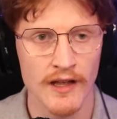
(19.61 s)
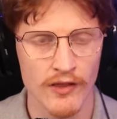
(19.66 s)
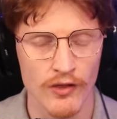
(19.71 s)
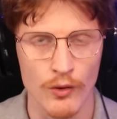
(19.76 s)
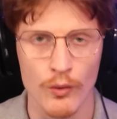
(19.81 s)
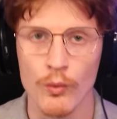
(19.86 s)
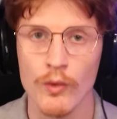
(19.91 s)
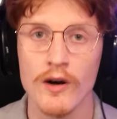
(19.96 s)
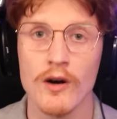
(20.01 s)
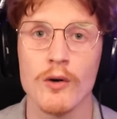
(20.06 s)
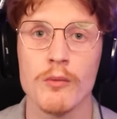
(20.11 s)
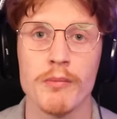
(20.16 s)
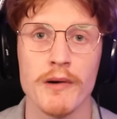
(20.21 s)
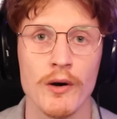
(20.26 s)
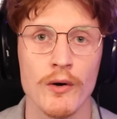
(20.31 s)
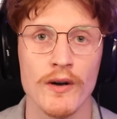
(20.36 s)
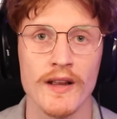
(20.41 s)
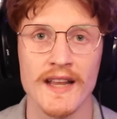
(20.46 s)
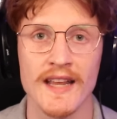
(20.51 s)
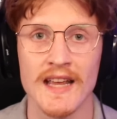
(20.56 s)
The world
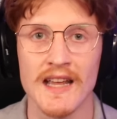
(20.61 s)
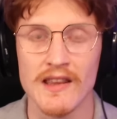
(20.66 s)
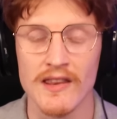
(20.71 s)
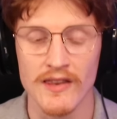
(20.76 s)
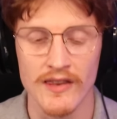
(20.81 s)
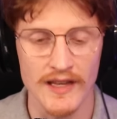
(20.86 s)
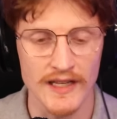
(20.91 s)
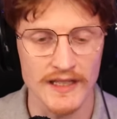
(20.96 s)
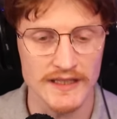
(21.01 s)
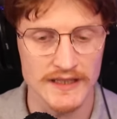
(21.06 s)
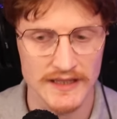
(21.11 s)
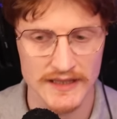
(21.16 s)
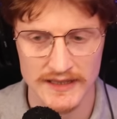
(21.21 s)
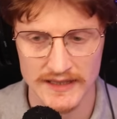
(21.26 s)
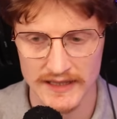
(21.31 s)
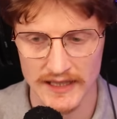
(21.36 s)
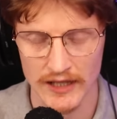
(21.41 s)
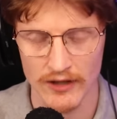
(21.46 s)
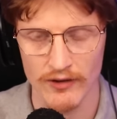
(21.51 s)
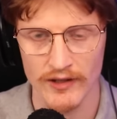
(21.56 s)
building in this
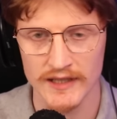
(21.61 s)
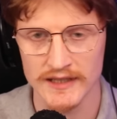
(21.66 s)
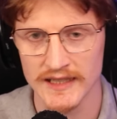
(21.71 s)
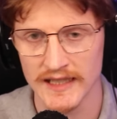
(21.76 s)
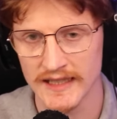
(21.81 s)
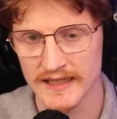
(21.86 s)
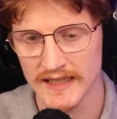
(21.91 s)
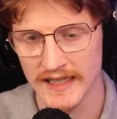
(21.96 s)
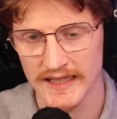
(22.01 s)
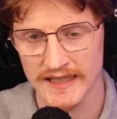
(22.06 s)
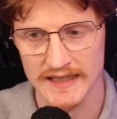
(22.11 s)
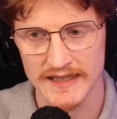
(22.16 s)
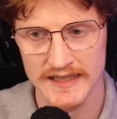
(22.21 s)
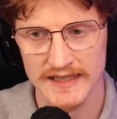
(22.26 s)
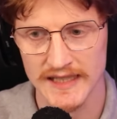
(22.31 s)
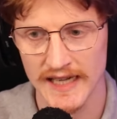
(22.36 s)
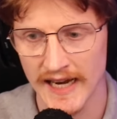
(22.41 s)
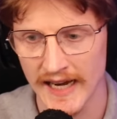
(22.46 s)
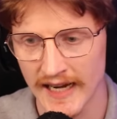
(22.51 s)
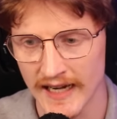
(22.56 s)
series is
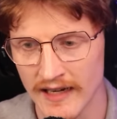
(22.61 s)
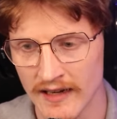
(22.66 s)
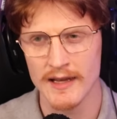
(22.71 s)
insane.